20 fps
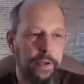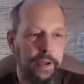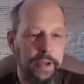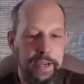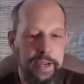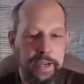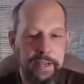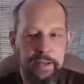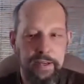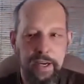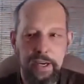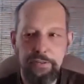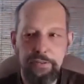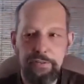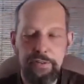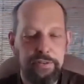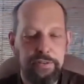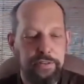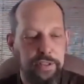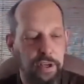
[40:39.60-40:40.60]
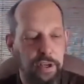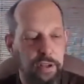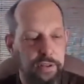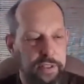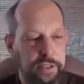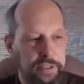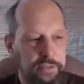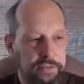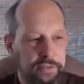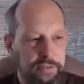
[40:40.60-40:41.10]
And I used to sell
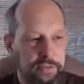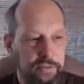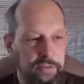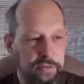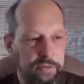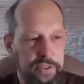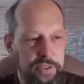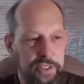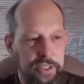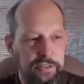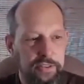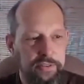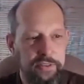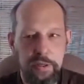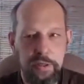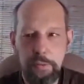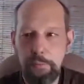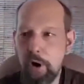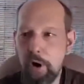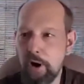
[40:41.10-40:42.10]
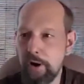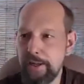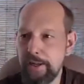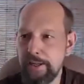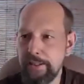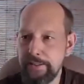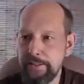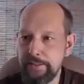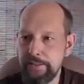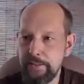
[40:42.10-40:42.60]
these teas in the
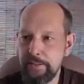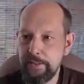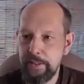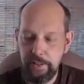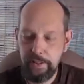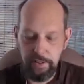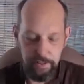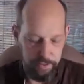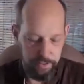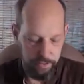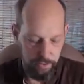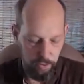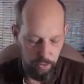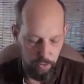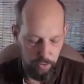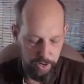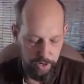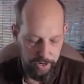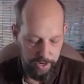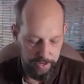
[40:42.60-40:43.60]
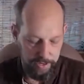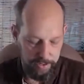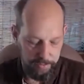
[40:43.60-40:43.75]
markets here in Ojai,